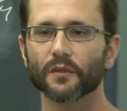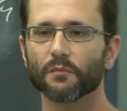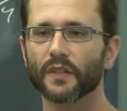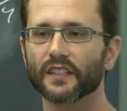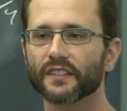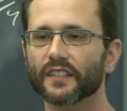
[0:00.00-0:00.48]

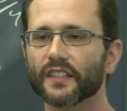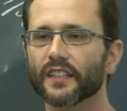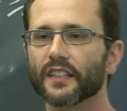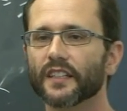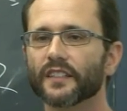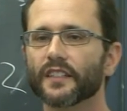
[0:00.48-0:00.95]
But
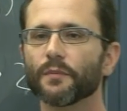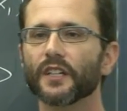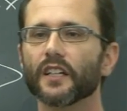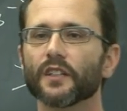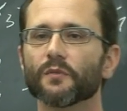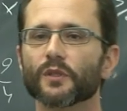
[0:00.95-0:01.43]
uh,
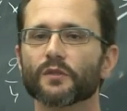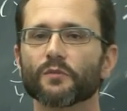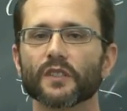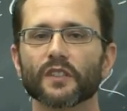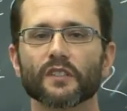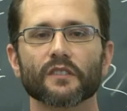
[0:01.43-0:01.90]
typically what
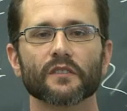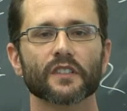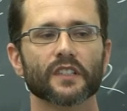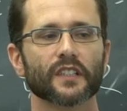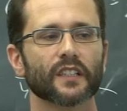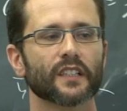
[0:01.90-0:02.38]
we are uh,
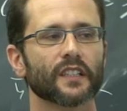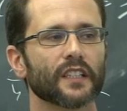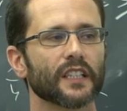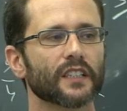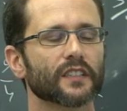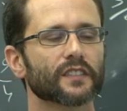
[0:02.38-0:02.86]

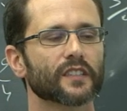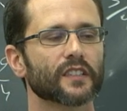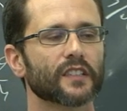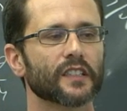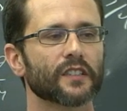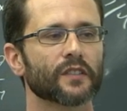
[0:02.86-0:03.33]

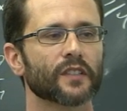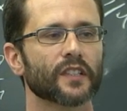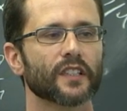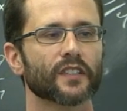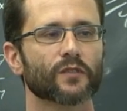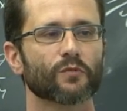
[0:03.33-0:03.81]
interested in
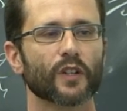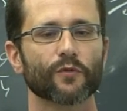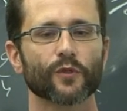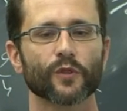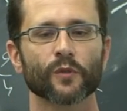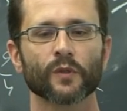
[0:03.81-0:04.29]
is
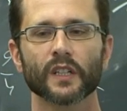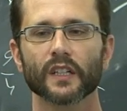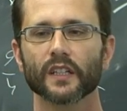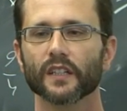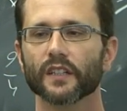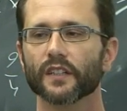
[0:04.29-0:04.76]
whether
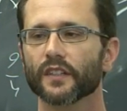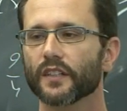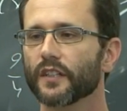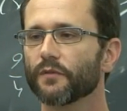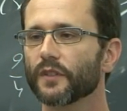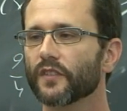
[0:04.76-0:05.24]

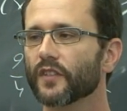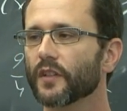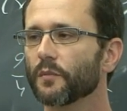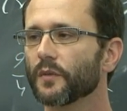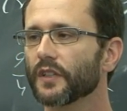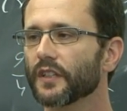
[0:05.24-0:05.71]
given
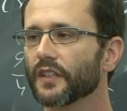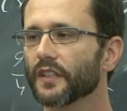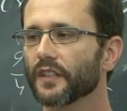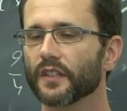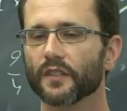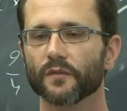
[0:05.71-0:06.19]
some,
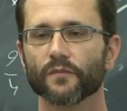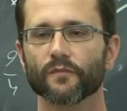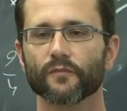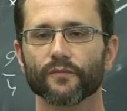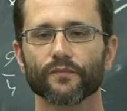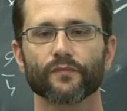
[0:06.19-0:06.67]
uh,
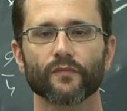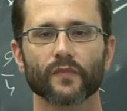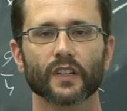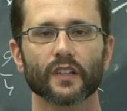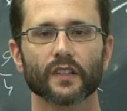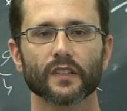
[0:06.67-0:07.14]

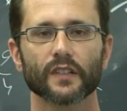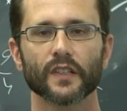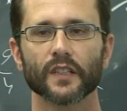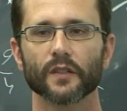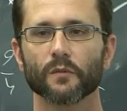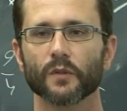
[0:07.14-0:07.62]

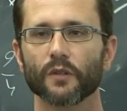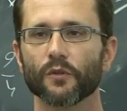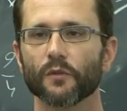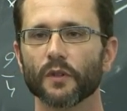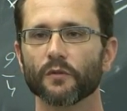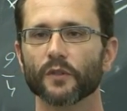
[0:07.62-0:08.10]
whether,
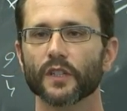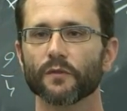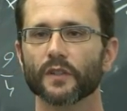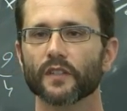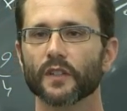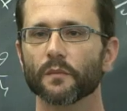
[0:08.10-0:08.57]
whether,
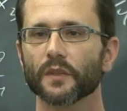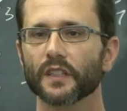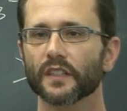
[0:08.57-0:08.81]
given some,